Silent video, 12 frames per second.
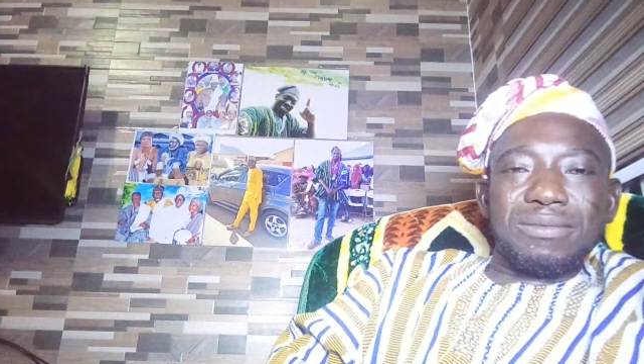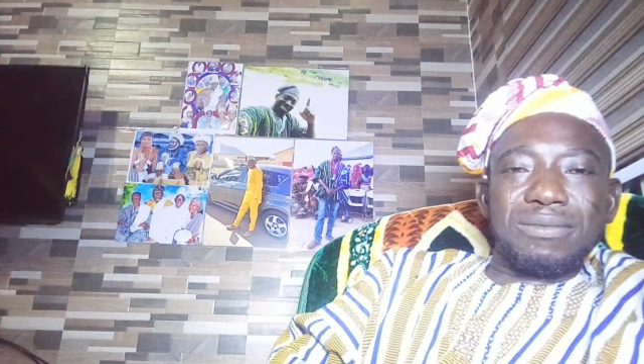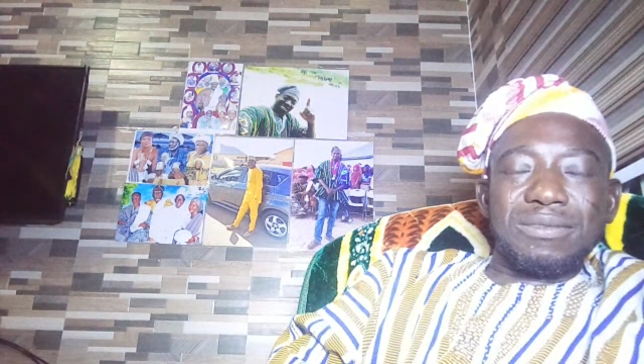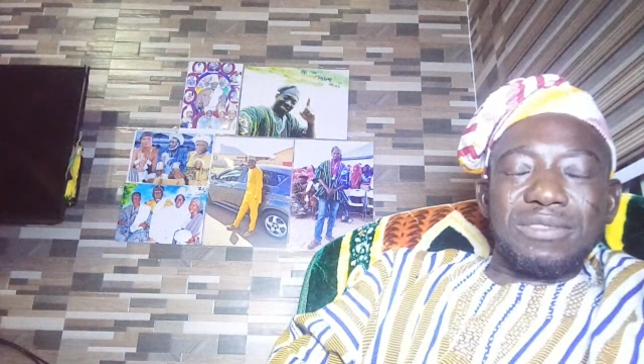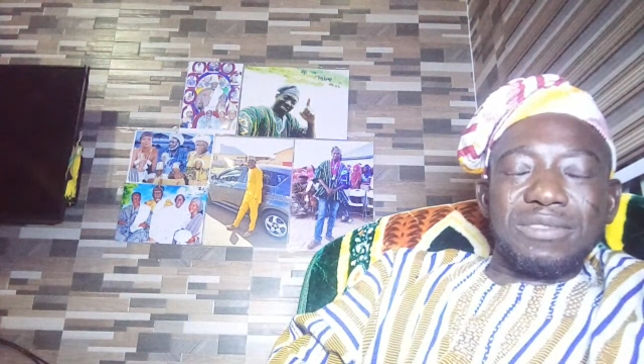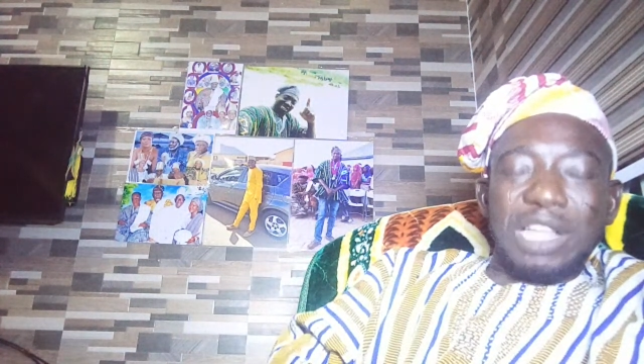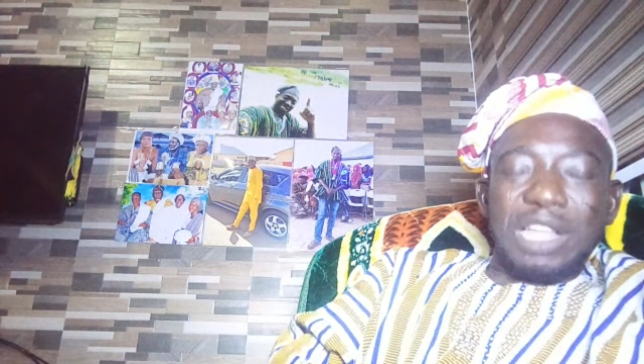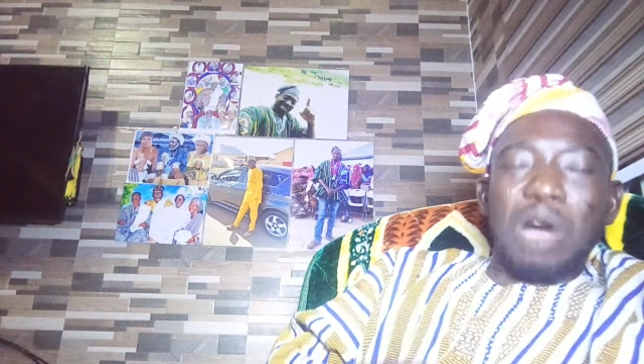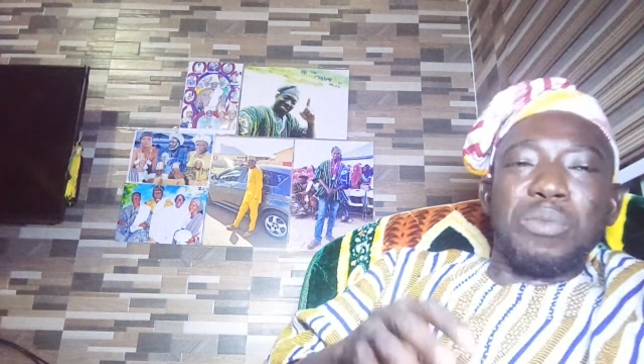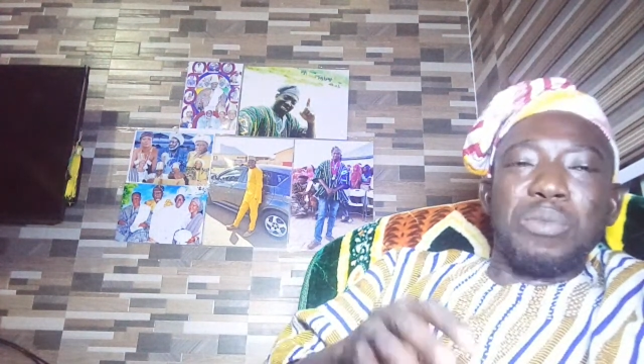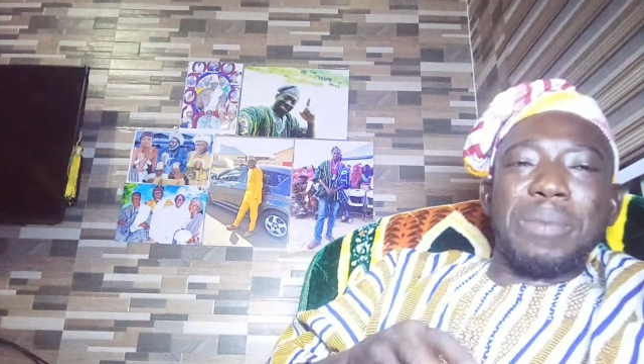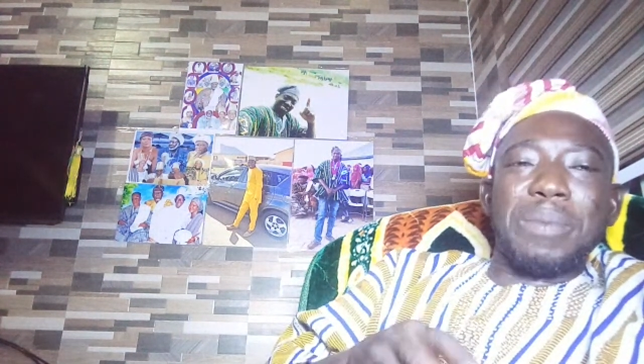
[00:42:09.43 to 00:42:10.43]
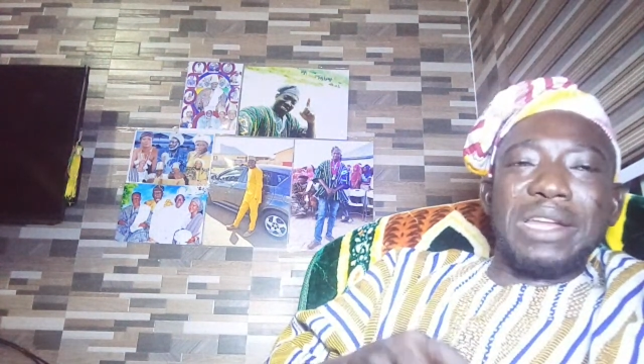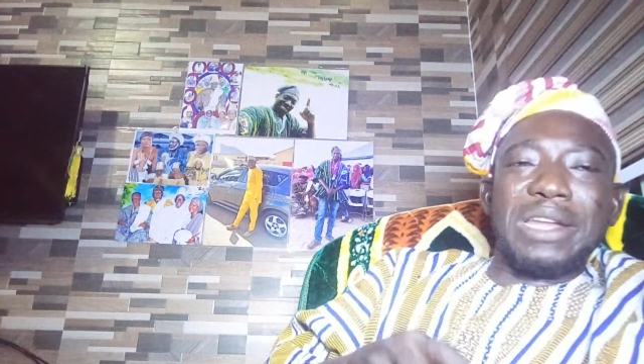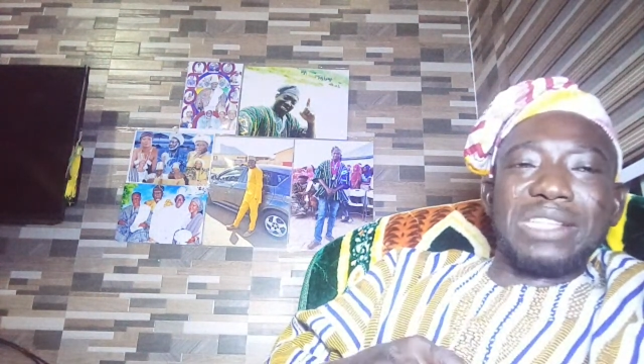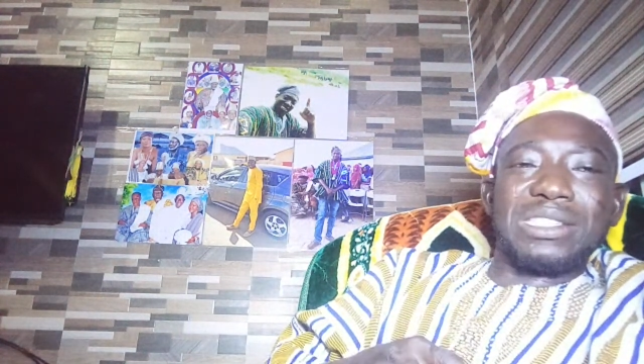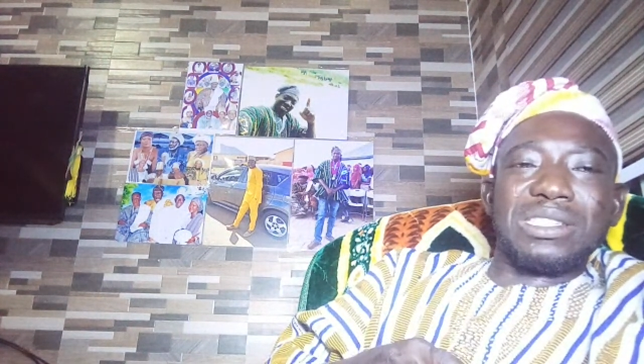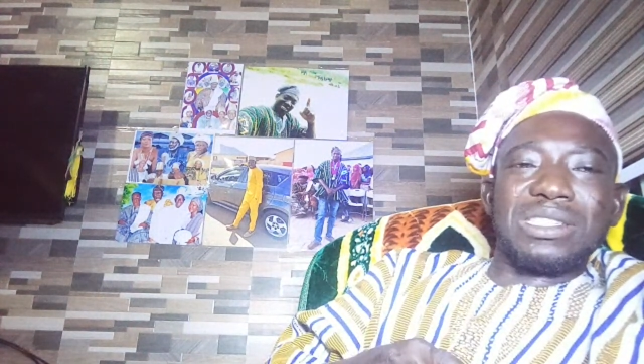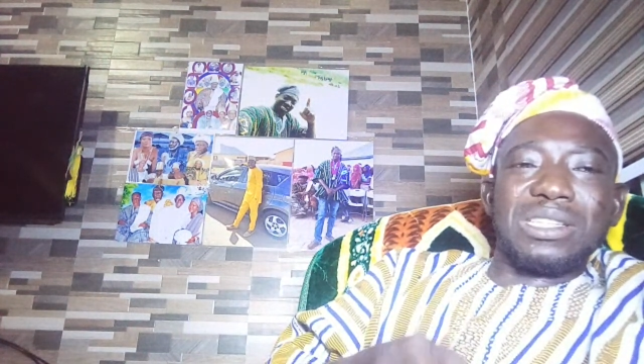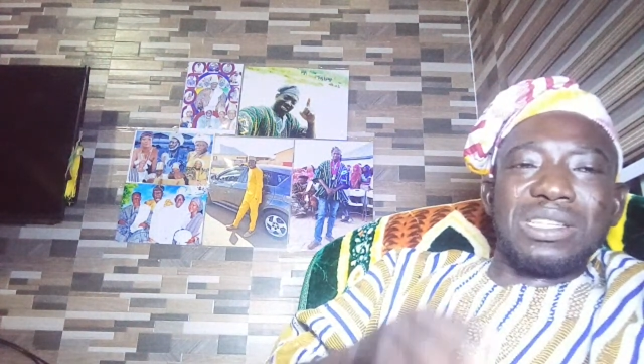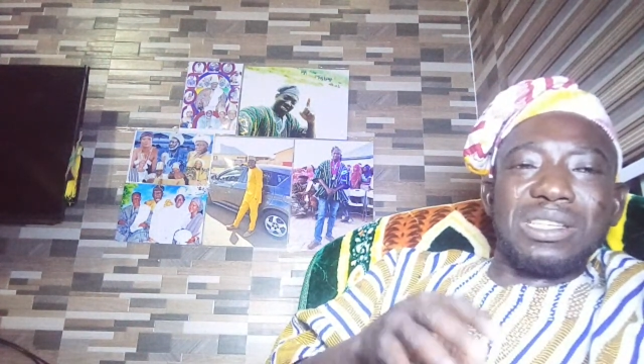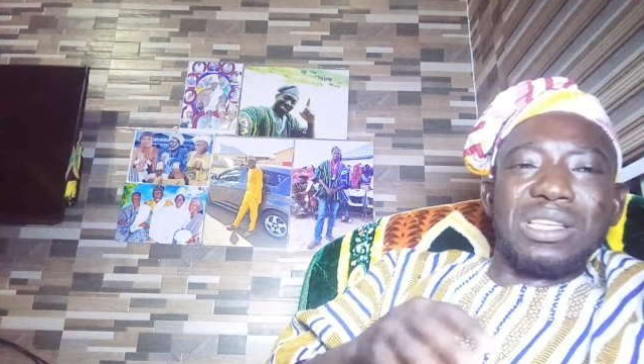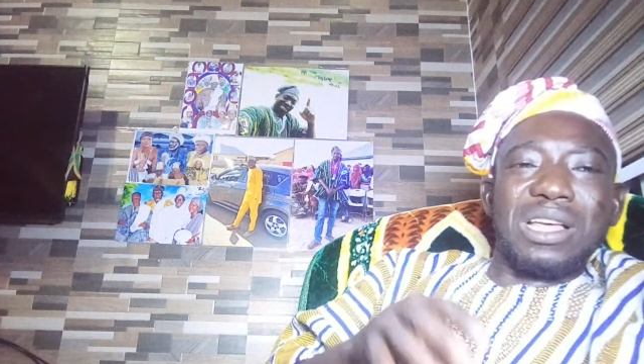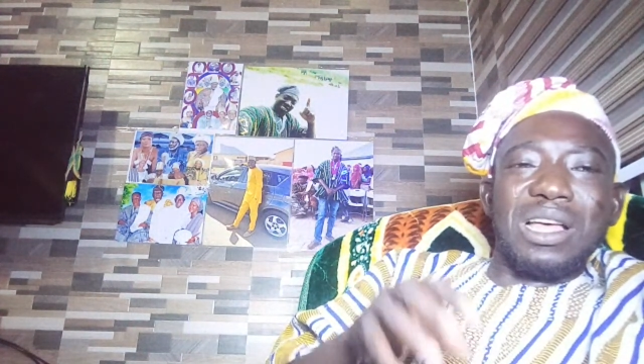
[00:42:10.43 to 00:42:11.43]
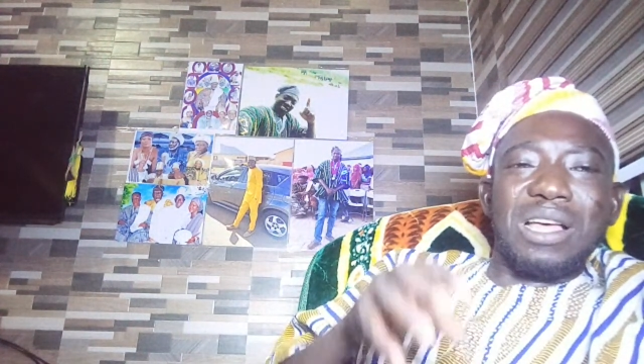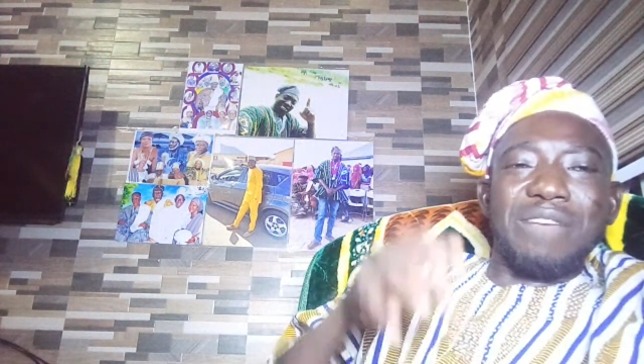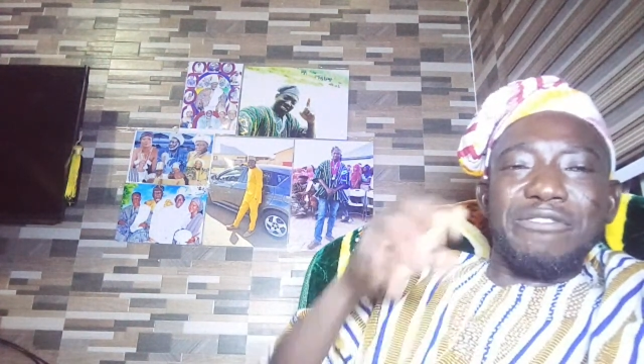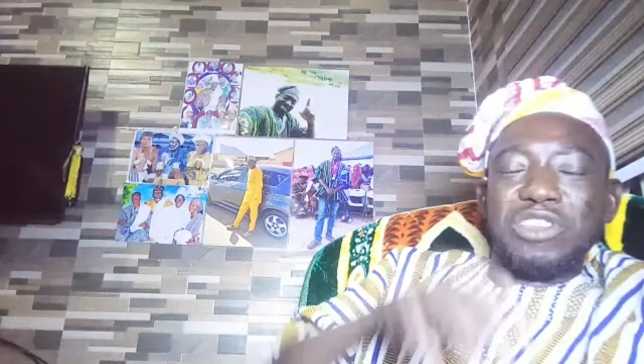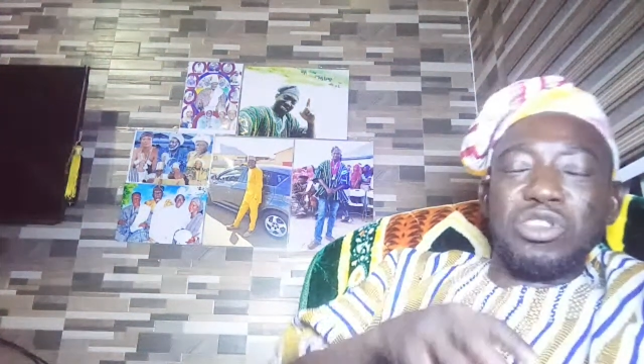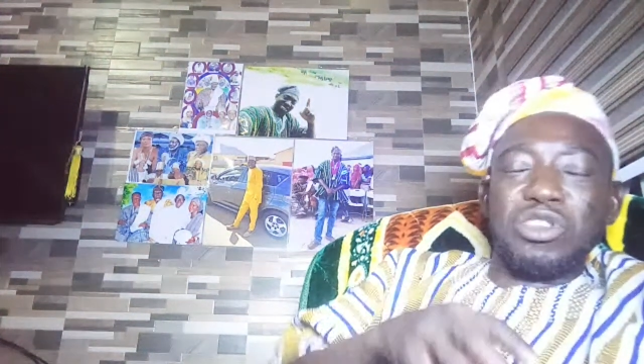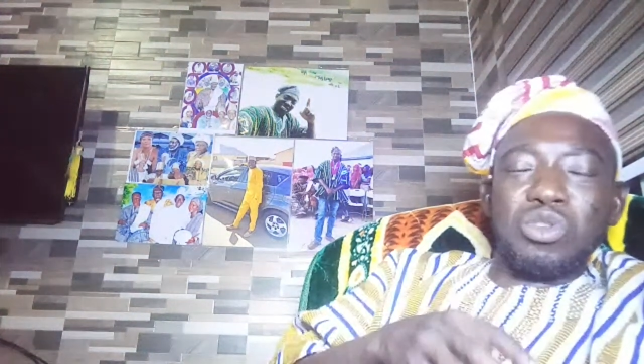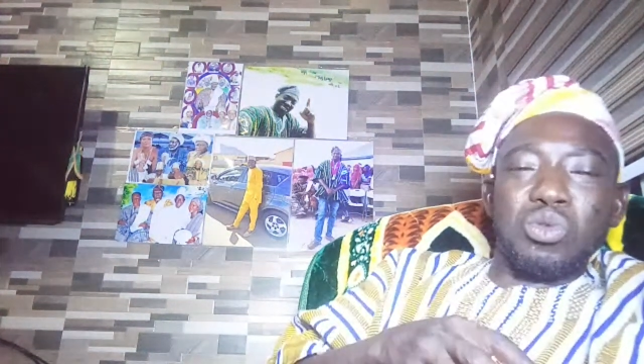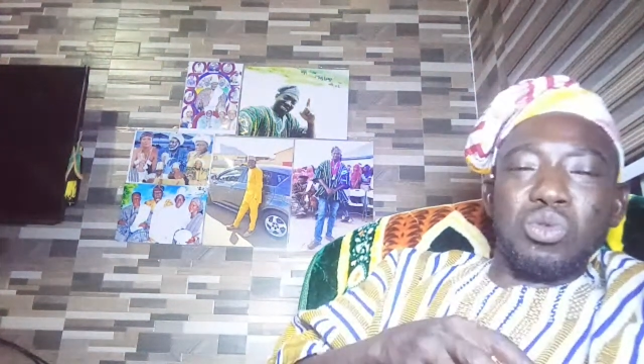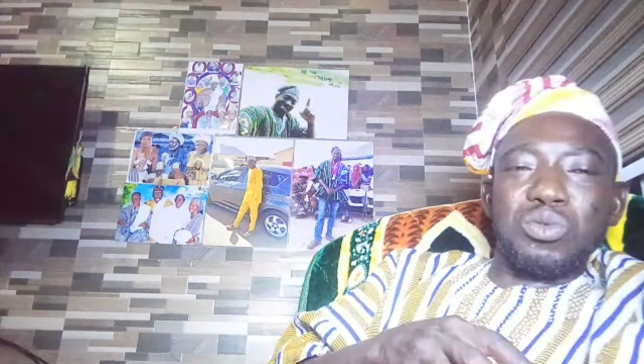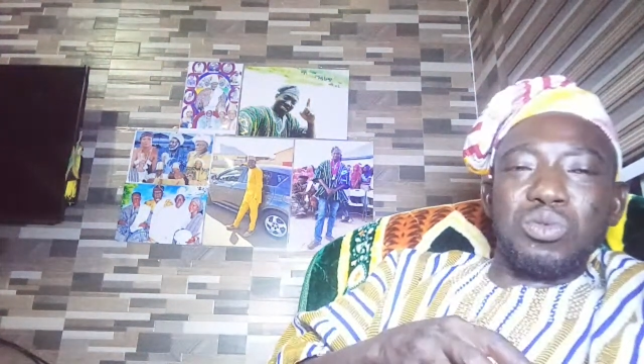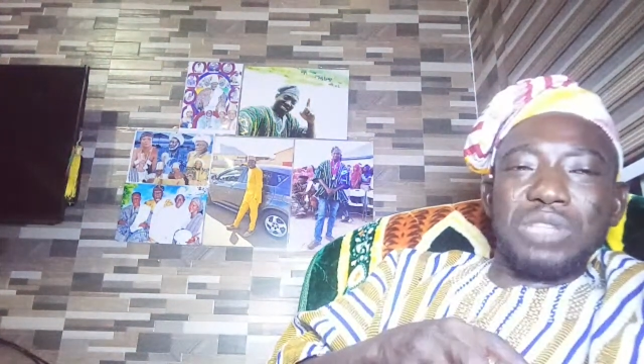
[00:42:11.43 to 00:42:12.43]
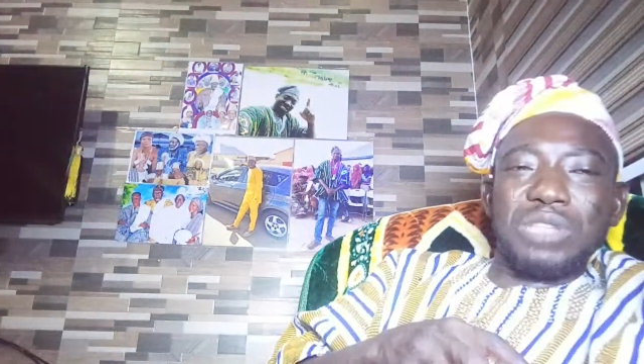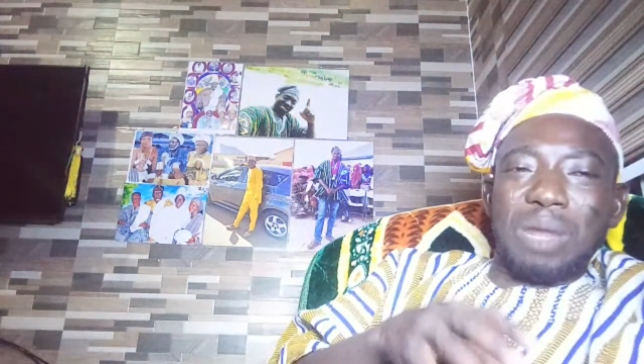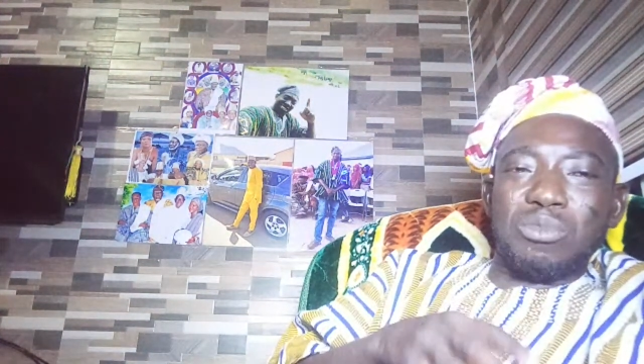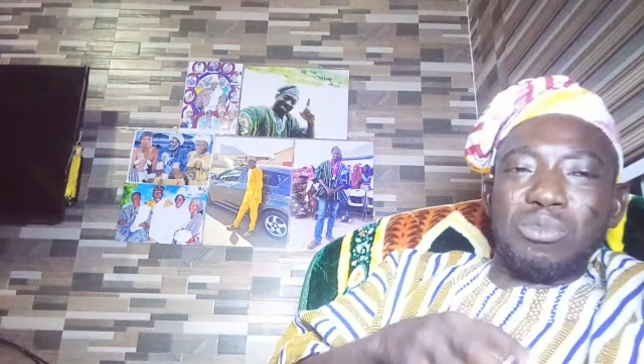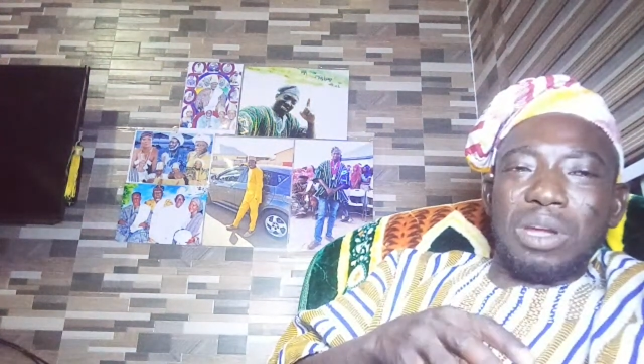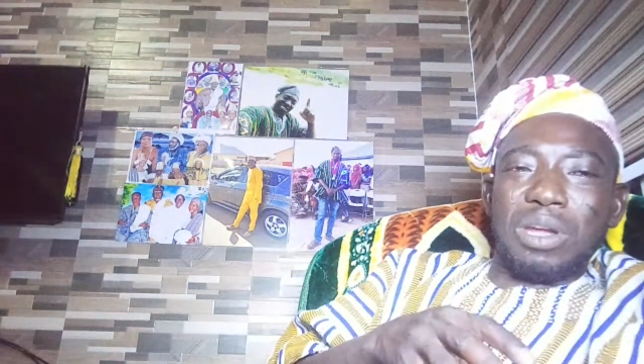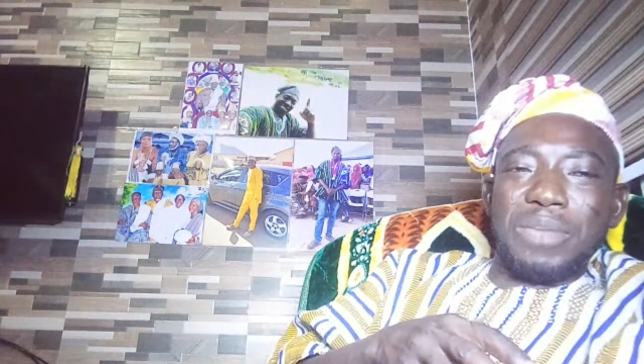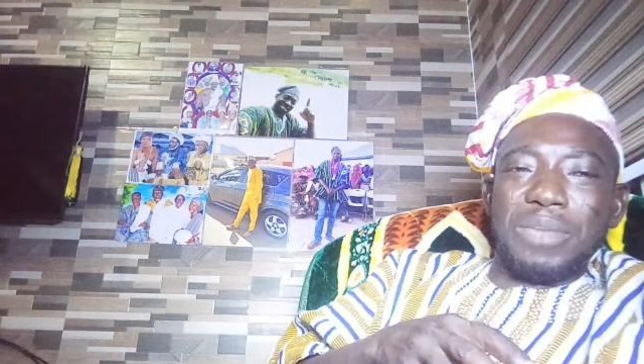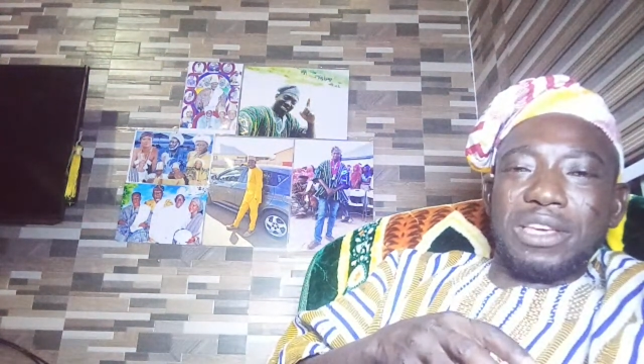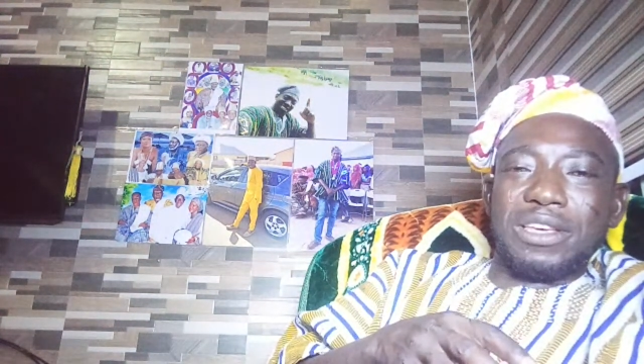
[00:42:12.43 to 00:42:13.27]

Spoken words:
That will be my next video that I'm gonna make,